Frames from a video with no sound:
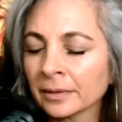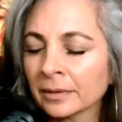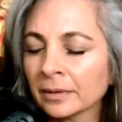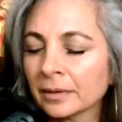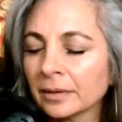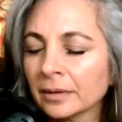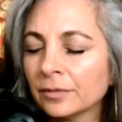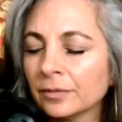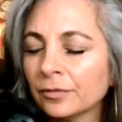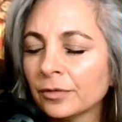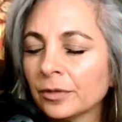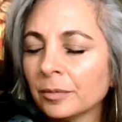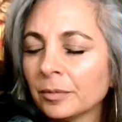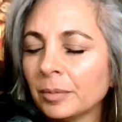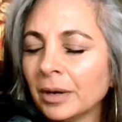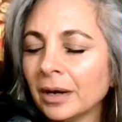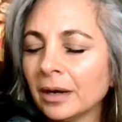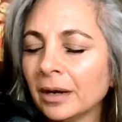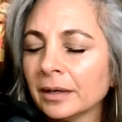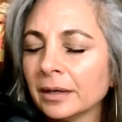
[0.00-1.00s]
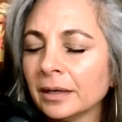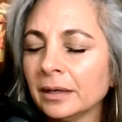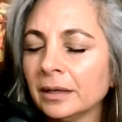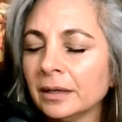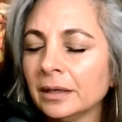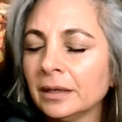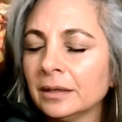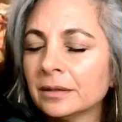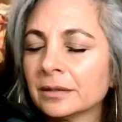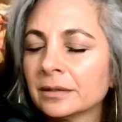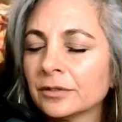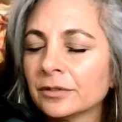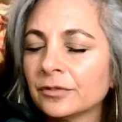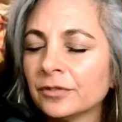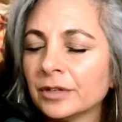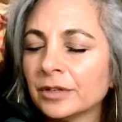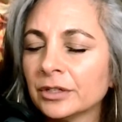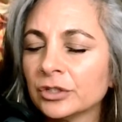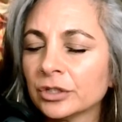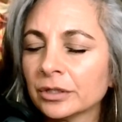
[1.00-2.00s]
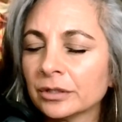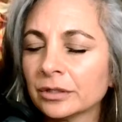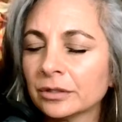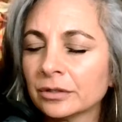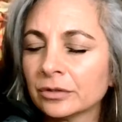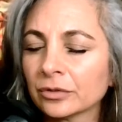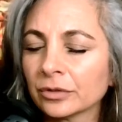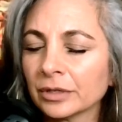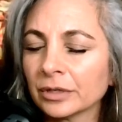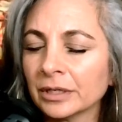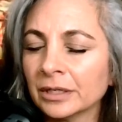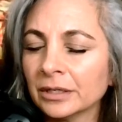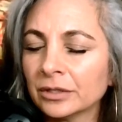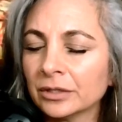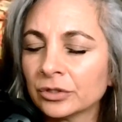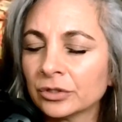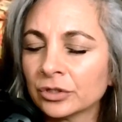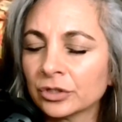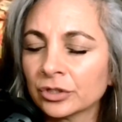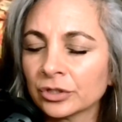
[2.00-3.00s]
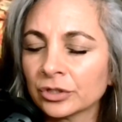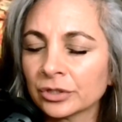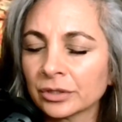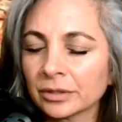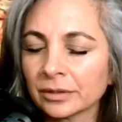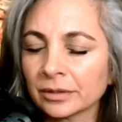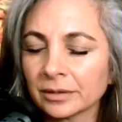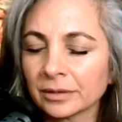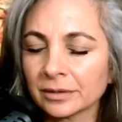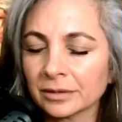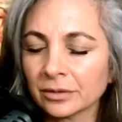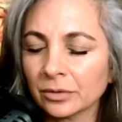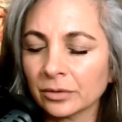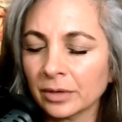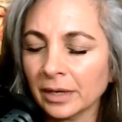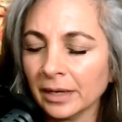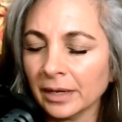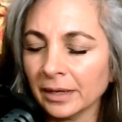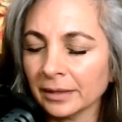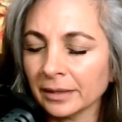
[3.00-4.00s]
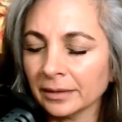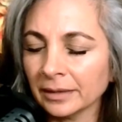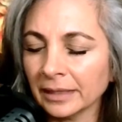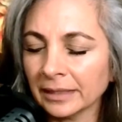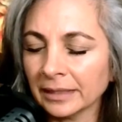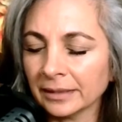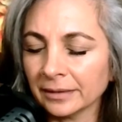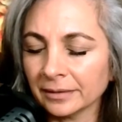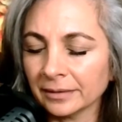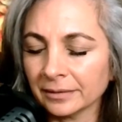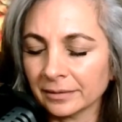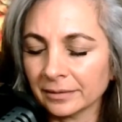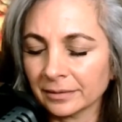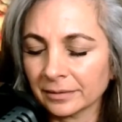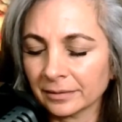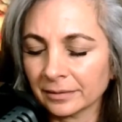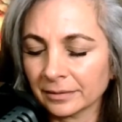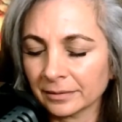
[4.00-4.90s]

If the body needs to fidget or itch, it's okay, let it.